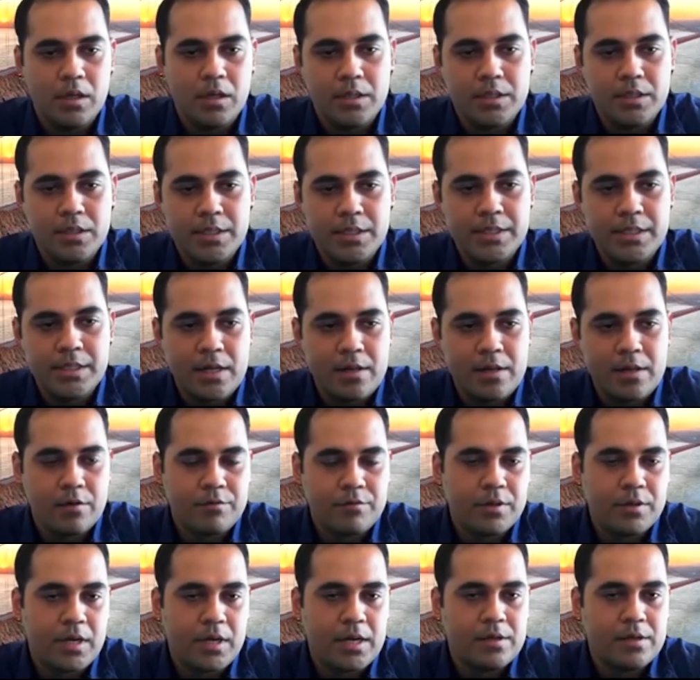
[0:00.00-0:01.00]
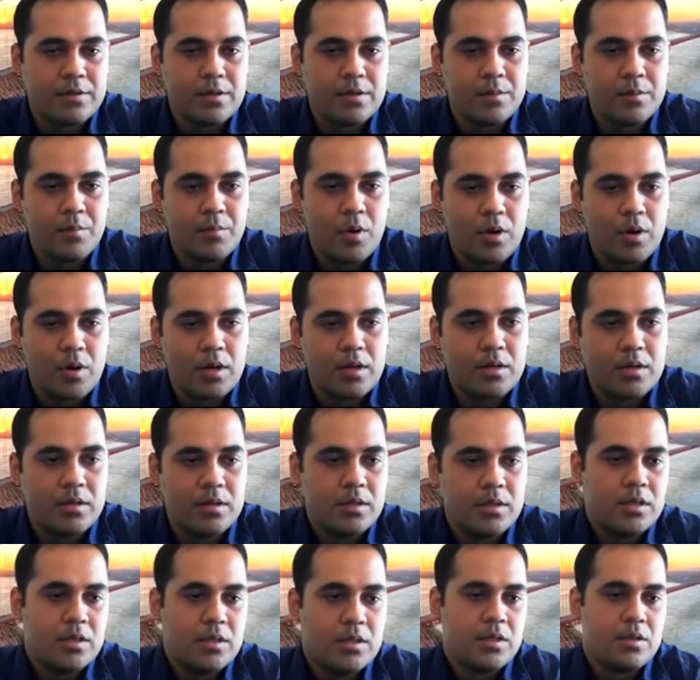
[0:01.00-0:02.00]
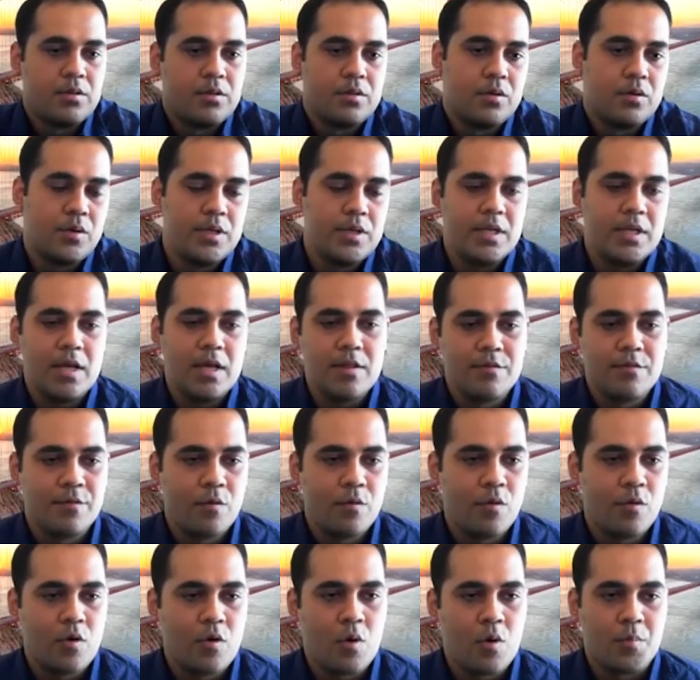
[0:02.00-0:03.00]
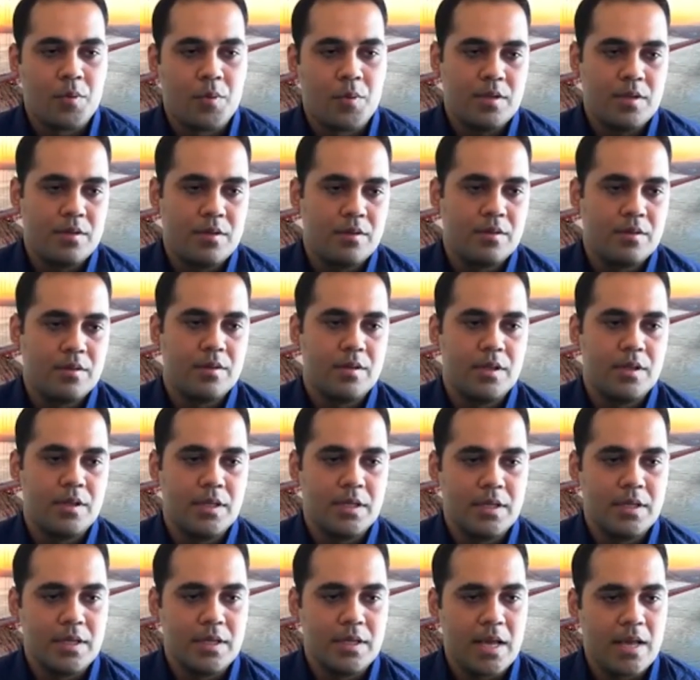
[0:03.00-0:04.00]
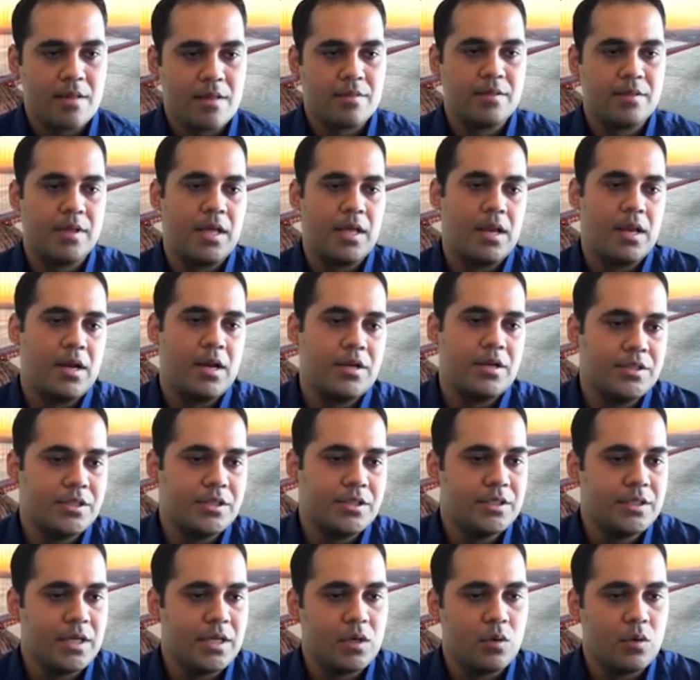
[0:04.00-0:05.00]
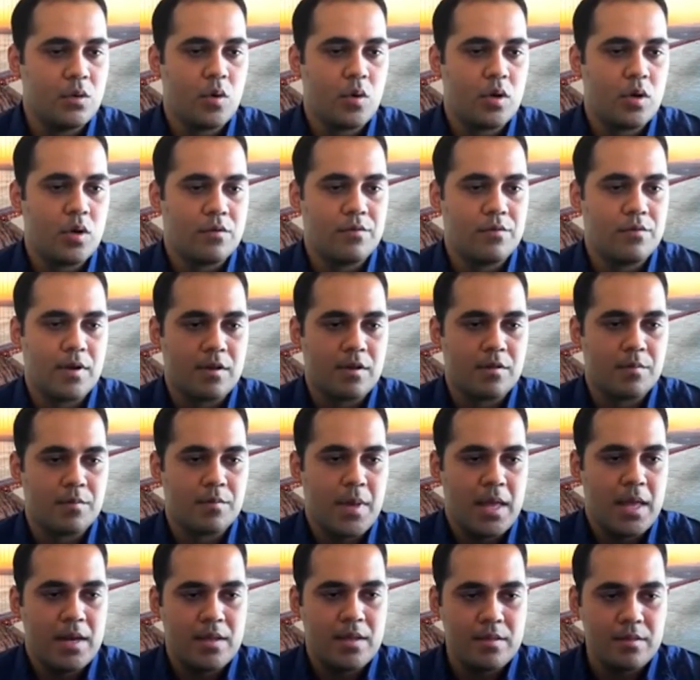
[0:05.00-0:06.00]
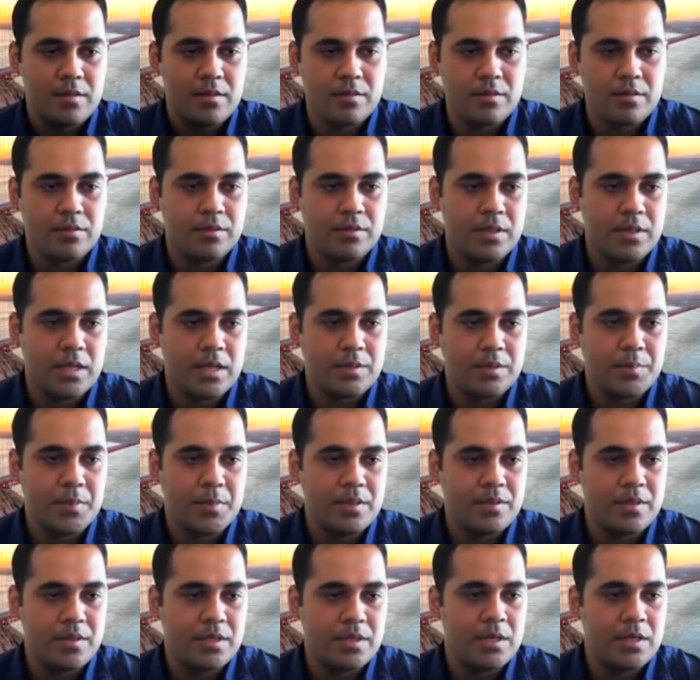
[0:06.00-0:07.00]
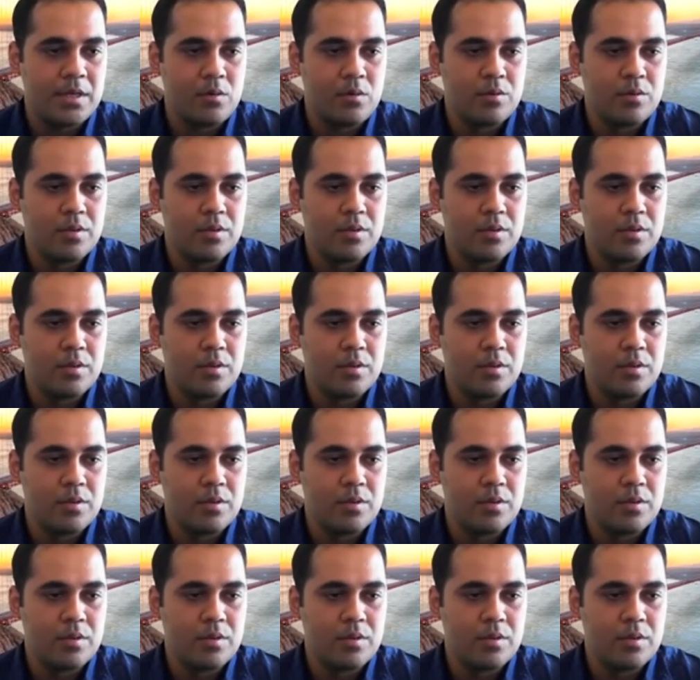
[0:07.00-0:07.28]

details of the hydrological model. So it has four components. It has the energy and water flux balance. That means it includes